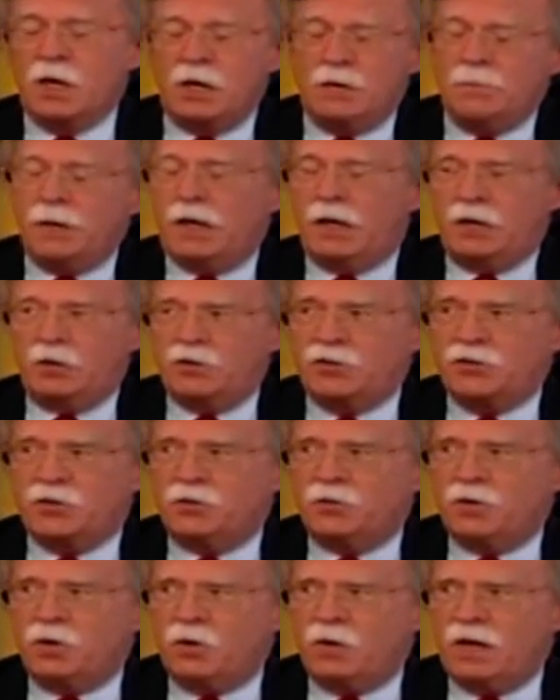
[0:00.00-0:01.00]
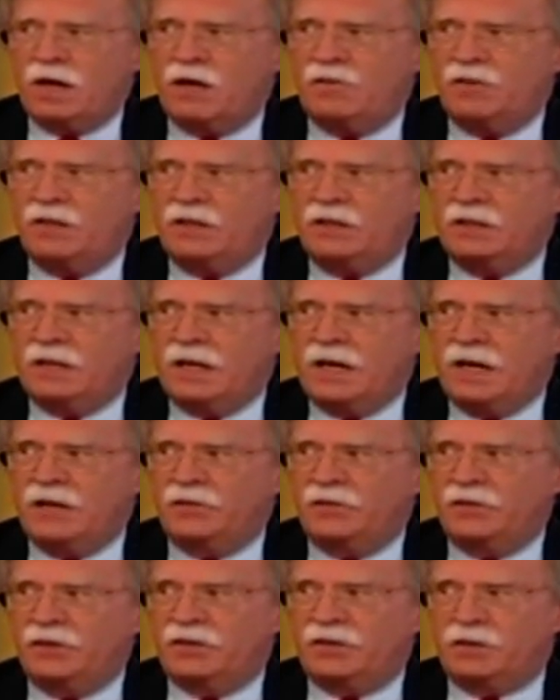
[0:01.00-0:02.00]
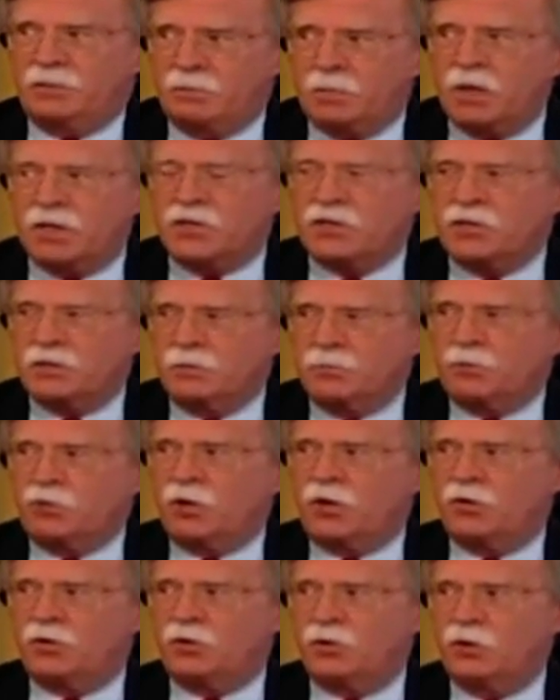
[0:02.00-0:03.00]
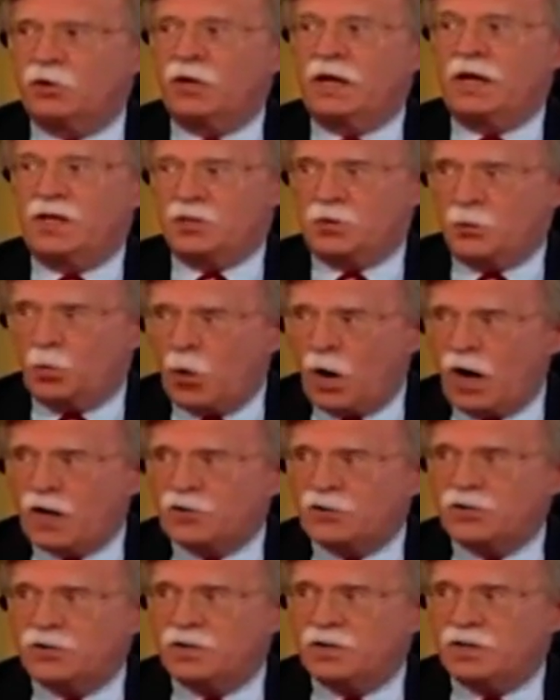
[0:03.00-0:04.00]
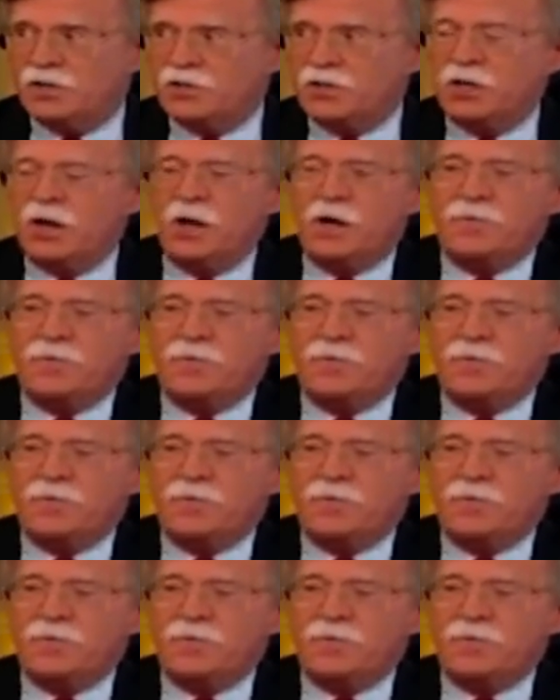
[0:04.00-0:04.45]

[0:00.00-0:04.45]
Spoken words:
But I also don't have any doubt that the Muslim Brotherhood has watched this.